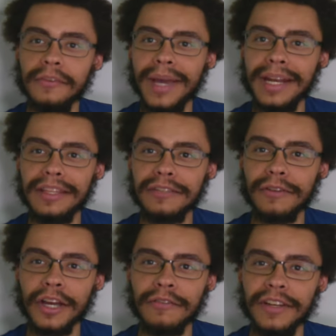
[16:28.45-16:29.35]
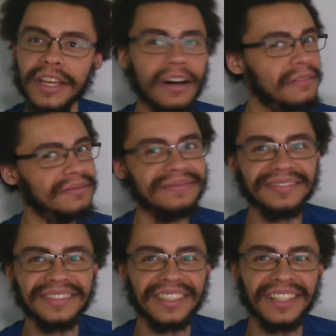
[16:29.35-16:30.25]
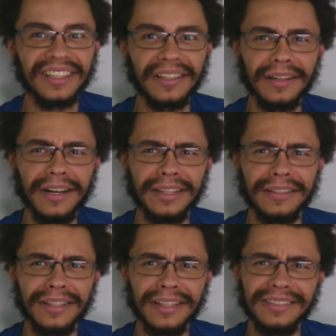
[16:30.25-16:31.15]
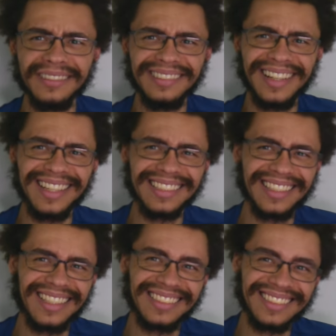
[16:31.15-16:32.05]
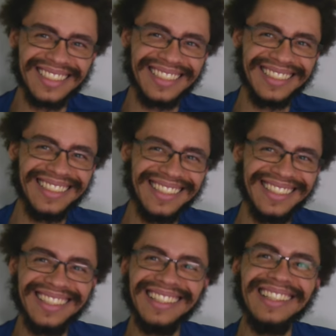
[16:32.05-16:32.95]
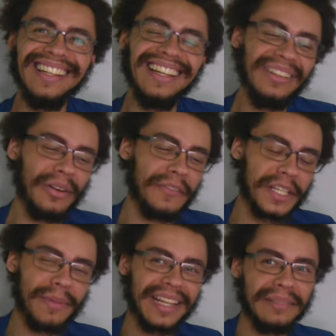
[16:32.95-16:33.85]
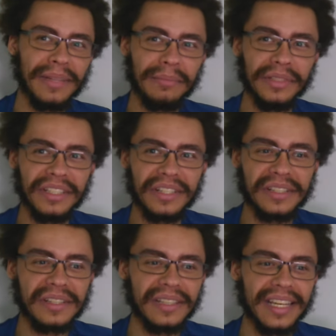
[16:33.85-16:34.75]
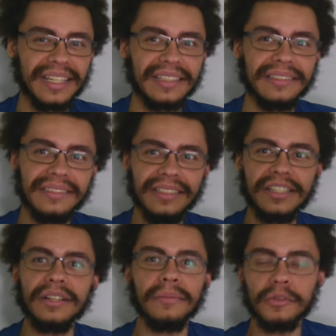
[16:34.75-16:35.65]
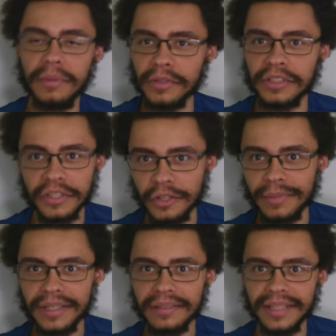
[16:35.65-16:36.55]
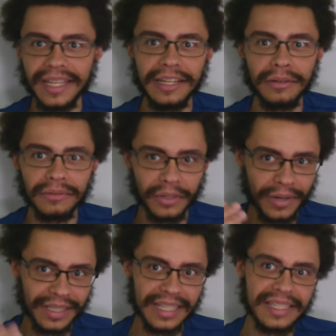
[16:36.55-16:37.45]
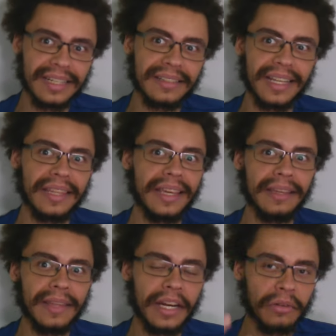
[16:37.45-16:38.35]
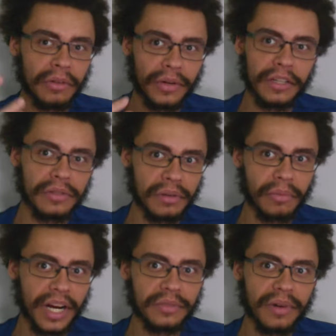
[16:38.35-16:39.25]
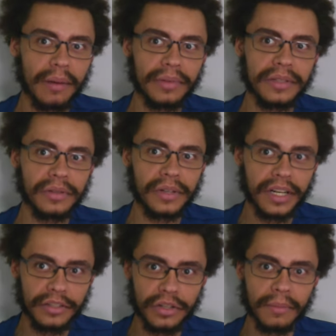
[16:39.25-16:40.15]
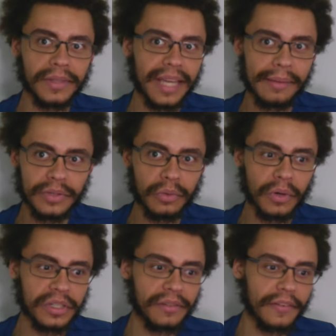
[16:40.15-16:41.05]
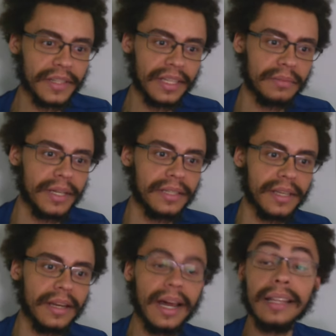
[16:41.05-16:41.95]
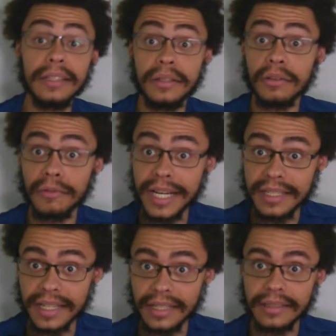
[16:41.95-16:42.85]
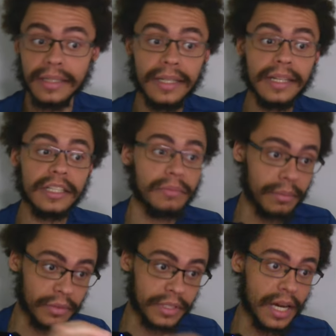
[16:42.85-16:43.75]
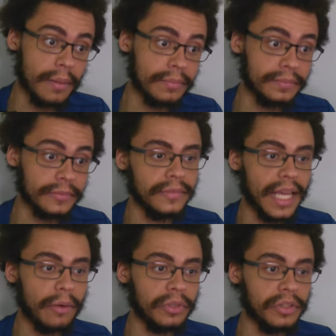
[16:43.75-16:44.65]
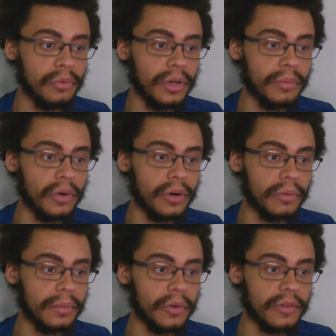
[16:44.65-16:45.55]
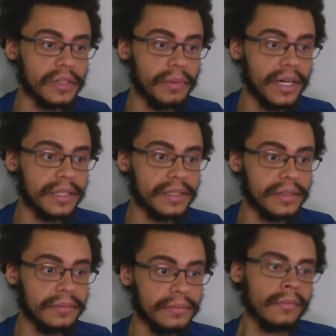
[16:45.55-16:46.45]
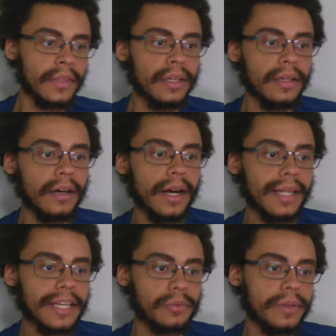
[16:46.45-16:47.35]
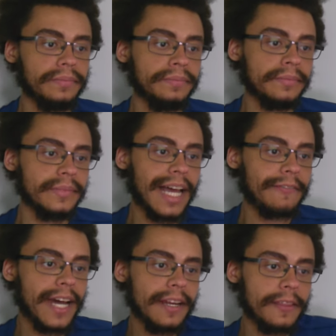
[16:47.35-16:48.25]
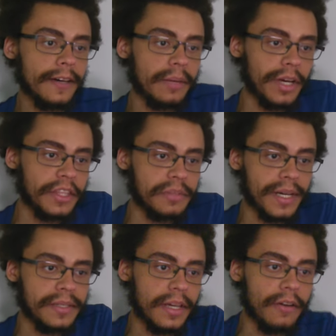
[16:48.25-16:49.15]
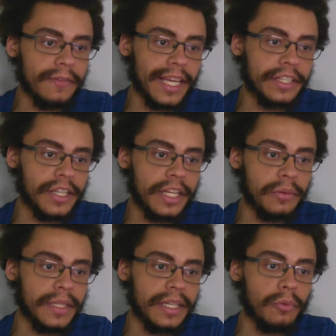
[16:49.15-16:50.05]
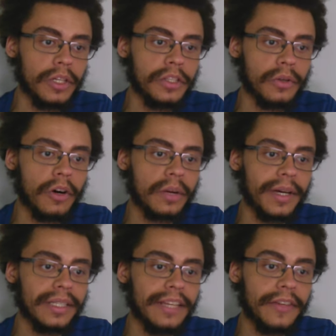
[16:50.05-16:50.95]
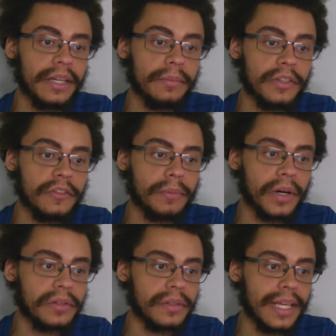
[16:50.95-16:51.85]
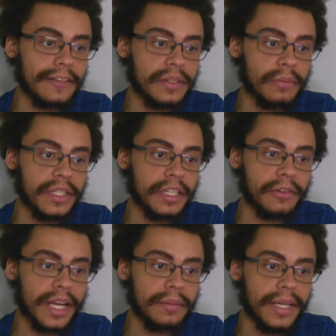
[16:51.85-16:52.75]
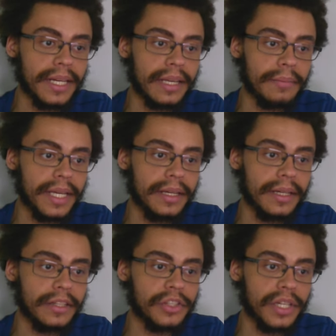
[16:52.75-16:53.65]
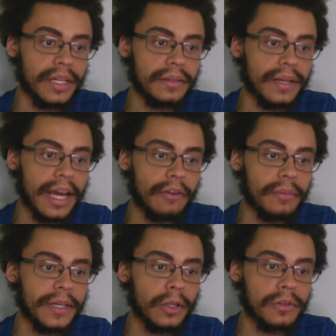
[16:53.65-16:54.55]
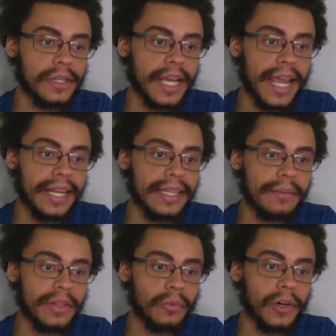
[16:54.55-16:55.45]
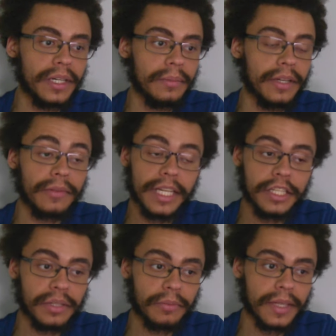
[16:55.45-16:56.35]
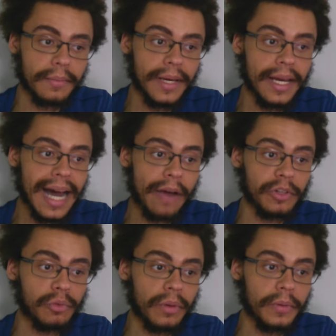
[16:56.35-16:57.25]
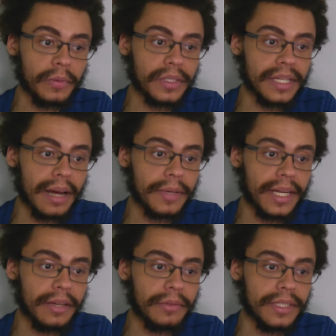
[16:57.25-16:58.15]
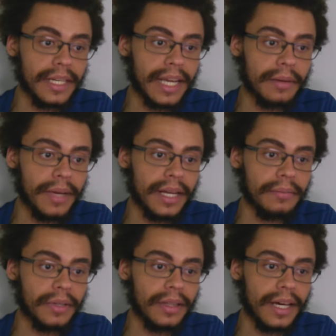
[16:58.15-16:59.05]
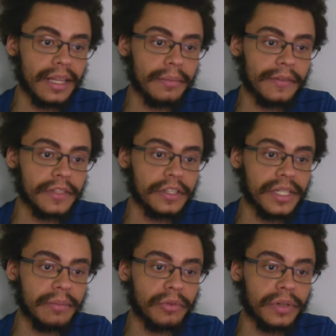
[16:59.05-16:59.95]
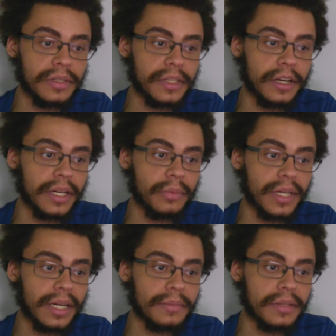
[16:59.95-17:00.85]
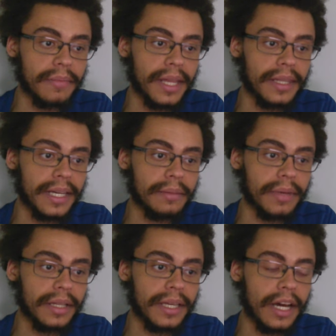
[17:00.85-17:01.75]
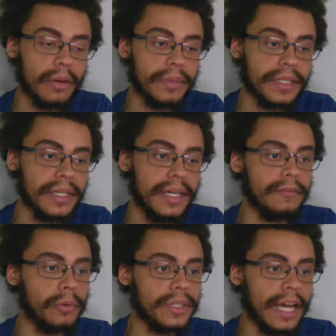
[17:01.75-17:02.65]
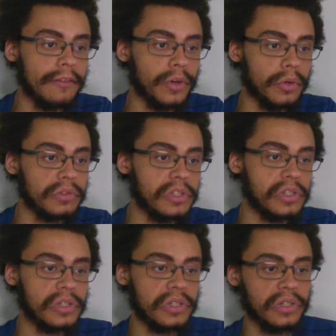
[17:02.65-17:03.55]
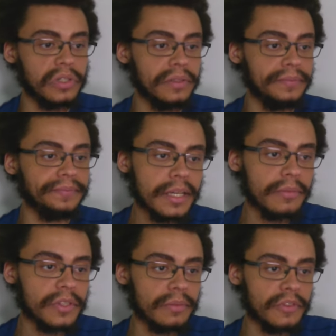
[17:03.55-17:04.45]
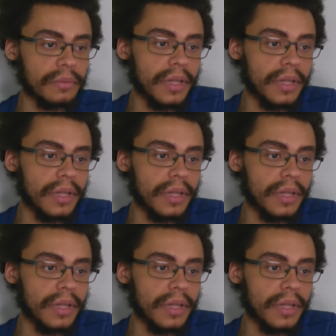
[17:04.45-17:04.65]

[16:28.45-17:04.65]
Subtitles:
If you made it this far in the video, good on you, dude. Honestly. Would have expected people to just, like, because, you know, most people are stupid and they don't know how to listen and they don't know how to use their brains properly. So they're going to interpret the absolute worst of everything that's being said and not listen to reasoning because people are dumb. Yeah, we'll do one more response. All right, last one. I've kind of thought about this myself. Like, genuinely, what's so hard about leaving an abusive person? Like, if someone degraded me and hit me and shit, I would be closer to hating them than wanting to be in a relationship with them. I wish women would stop getting with dickhead men, but a lot of them have such deep-rooted insecurity when it comes to men, they can barely help it. 4 downvotes. Seen with someone's